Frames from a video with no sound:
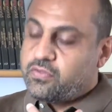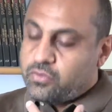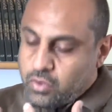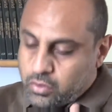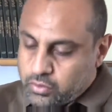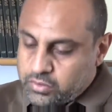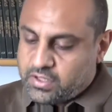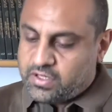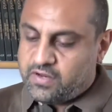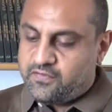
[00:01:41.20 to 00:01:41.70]

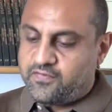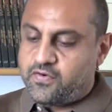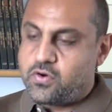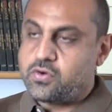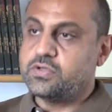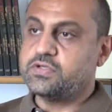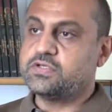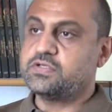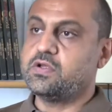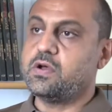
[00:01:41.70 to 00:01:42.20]
totally
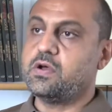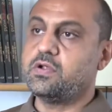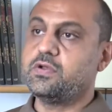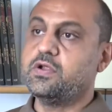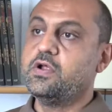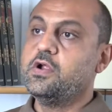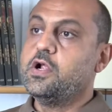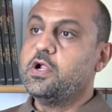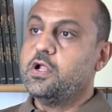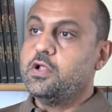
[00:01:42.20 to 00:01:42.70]
focused
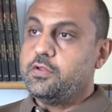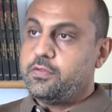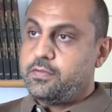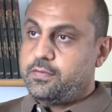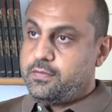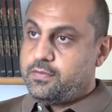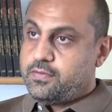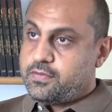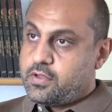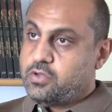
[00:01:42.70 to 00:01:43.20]
on
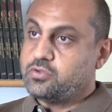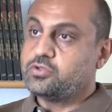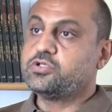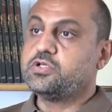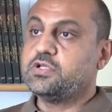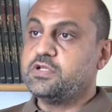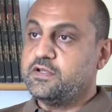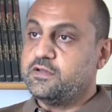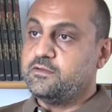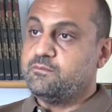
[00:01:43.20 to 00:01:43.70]

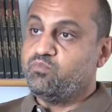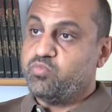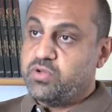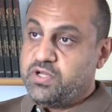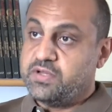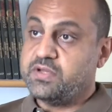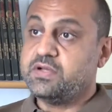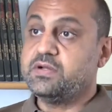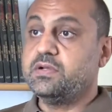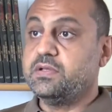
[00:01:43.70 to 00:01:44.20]
social and
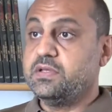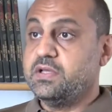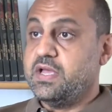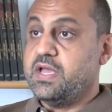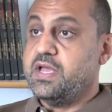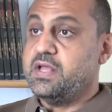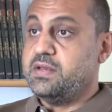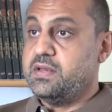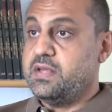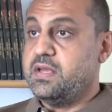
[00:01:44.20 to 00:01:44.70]
political
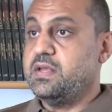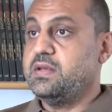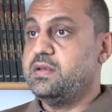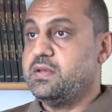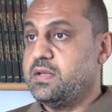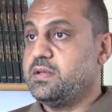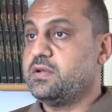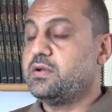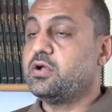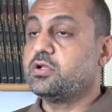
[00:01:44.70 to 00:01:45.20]

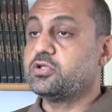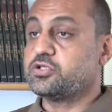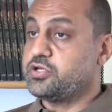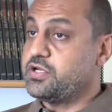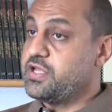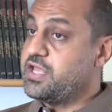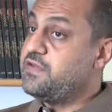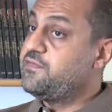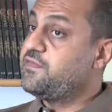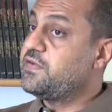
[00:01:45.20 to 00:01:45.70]
and
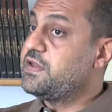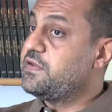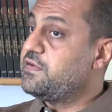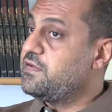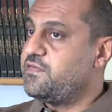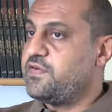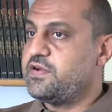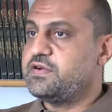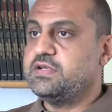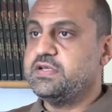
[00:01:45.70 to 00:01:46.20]
culture, even
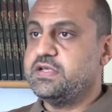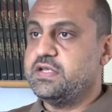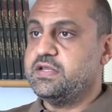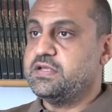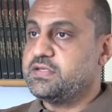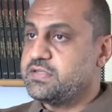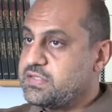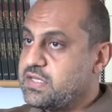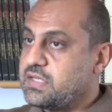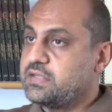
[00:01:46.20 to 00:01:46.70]
in
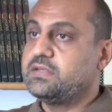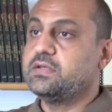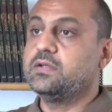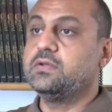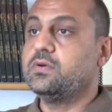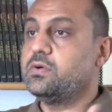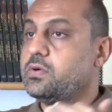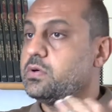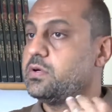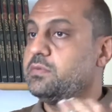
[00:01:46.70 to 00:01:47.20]
a
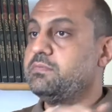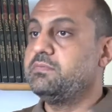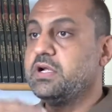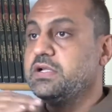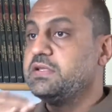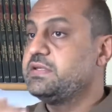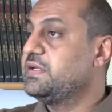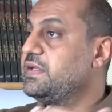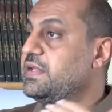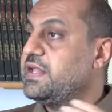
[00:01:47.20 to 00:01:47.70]
subtle or
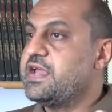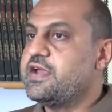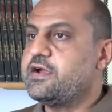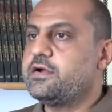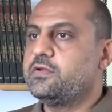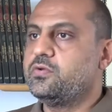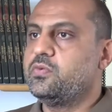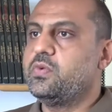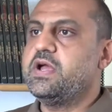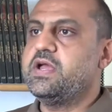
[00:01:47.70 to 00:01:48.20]

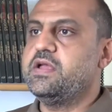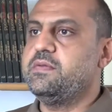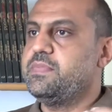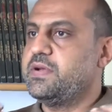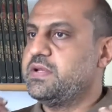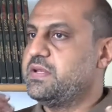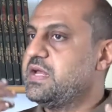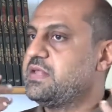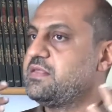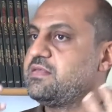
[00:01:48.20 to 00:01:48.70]
multi-layered way.
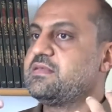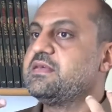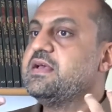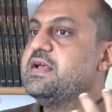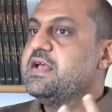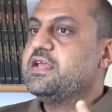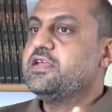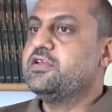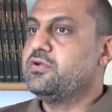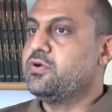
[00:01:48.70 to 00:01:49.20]
But that's
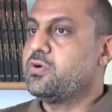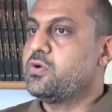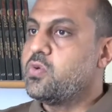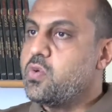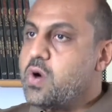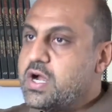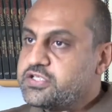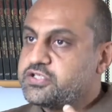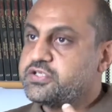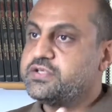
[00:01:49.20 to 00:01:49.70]

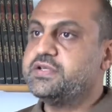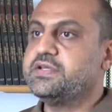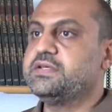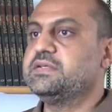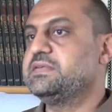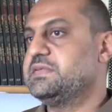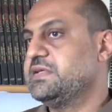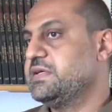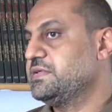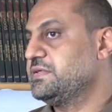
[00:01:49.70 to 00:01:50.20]

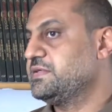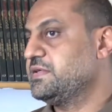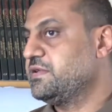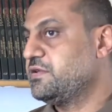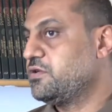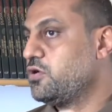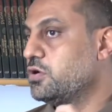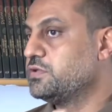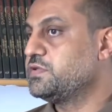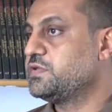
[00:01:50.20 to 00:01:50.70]
questioning things
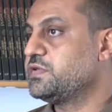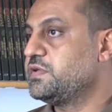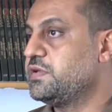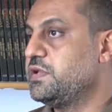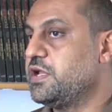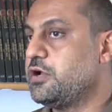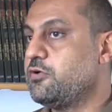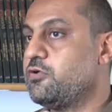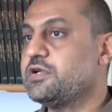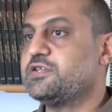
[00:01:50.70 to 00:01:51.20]
and
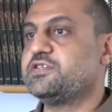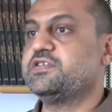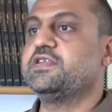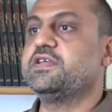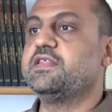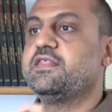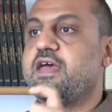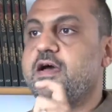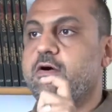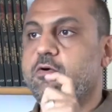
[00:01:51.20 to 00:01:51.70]
constantly
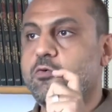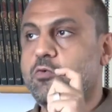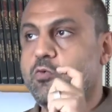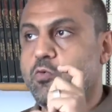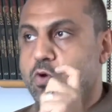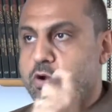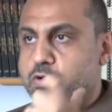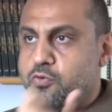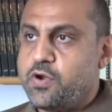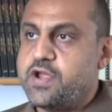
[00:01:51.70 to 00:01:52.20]
questioning that
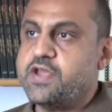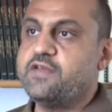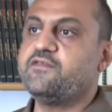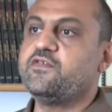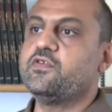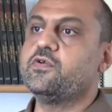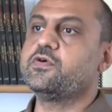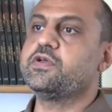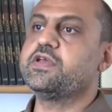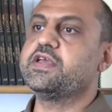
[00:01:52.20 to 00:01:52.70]
one way
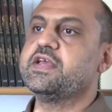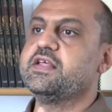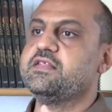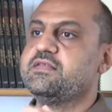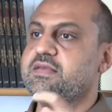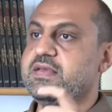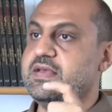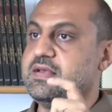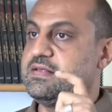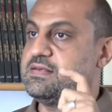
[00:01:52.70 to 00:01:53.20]
of looking at
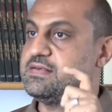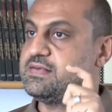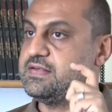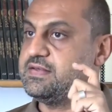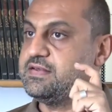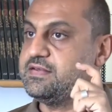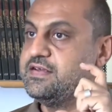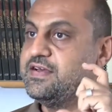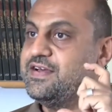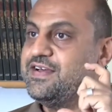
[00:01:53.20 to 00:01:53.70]
things,
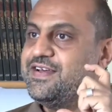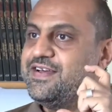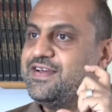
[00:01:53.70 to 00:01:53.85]
and